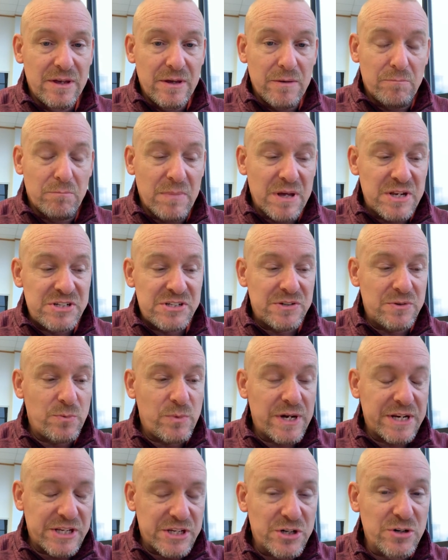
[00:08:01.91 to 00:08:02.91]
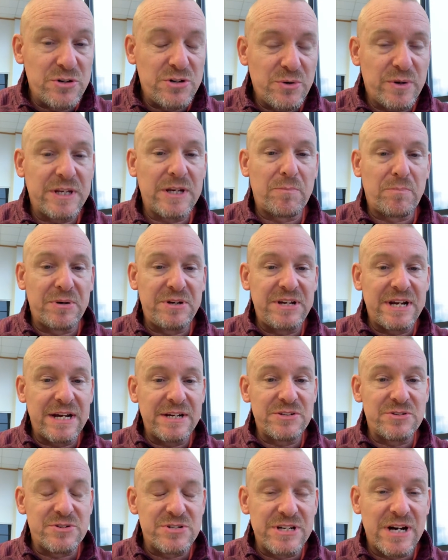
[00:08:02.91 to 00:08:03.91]
Mention what you're doing to
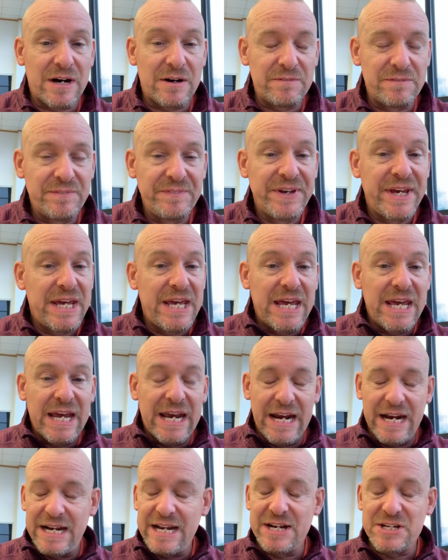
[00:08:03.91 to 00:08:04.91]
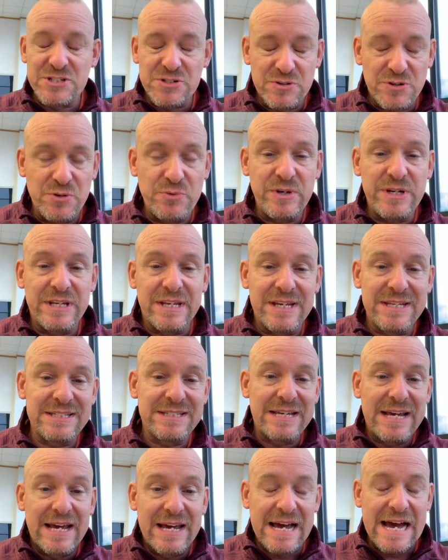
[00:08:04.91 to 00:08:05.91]
protect yourself. And as you're doing this,
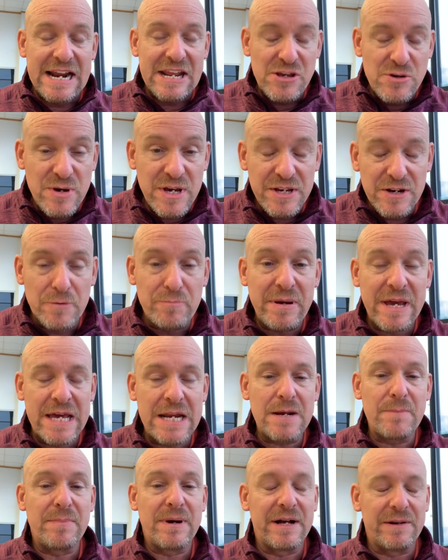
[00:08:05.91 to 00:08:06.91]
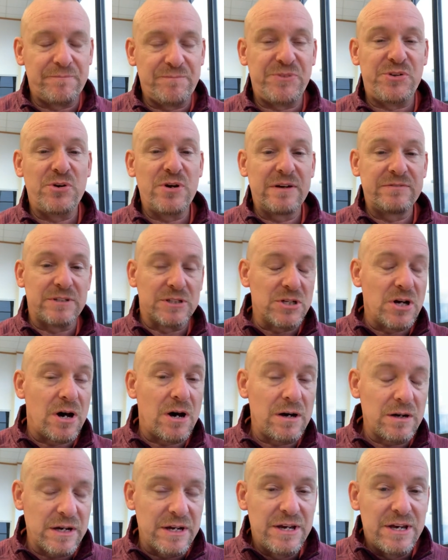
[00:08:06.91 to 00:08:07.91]
how do you hit your panic button? Do you have to
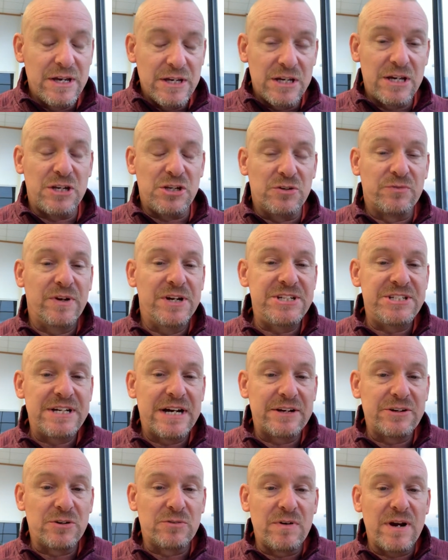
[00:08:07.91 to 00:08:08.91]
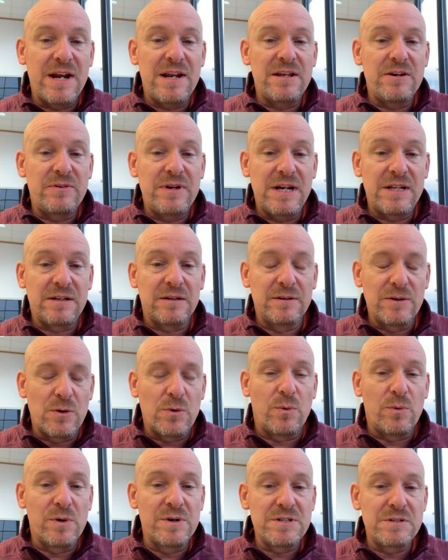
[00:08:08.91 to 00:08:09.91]
talk? Can you reach down your radio and hit the little
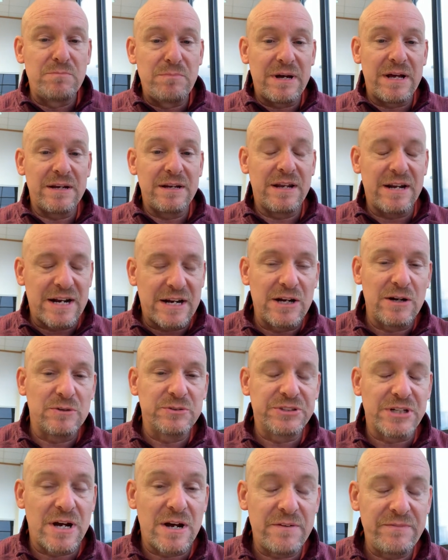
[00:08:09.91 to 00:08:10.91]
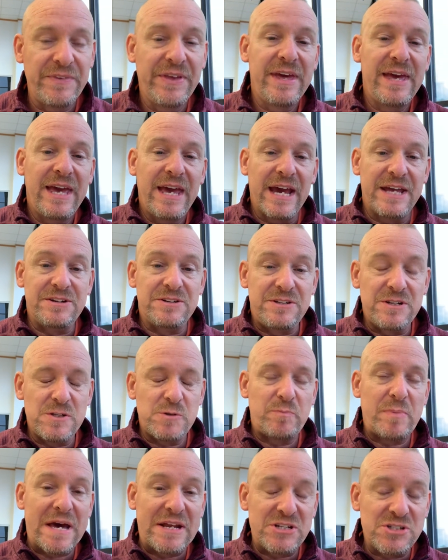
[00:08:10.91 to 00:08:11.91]
orange button and it goes off and the
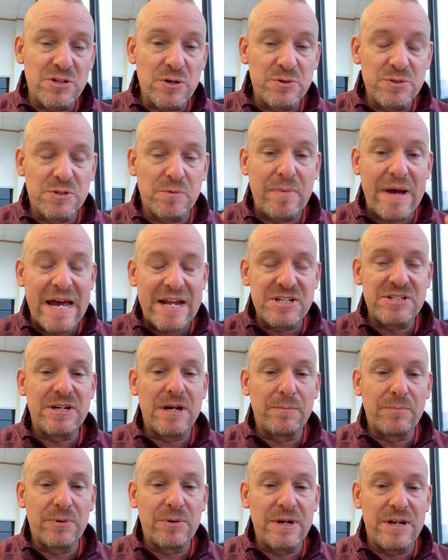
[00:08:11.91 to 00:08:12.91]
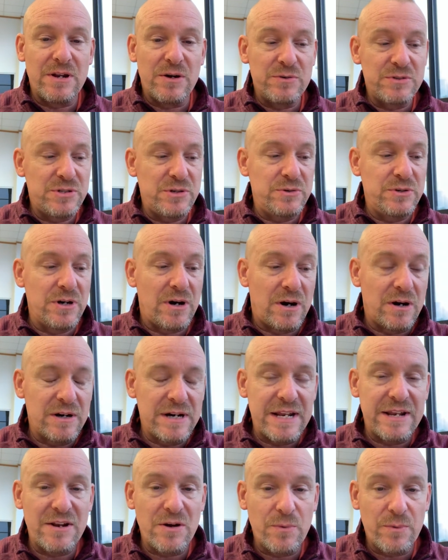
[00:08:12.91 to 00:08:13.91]
dispatch shows your badge number and knows who you are and
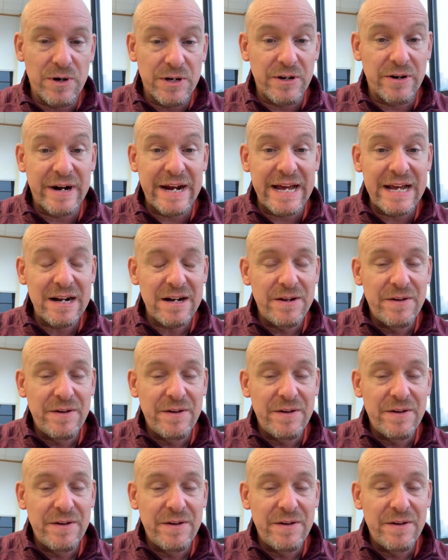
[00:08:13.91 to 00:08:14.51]
they know where you're at?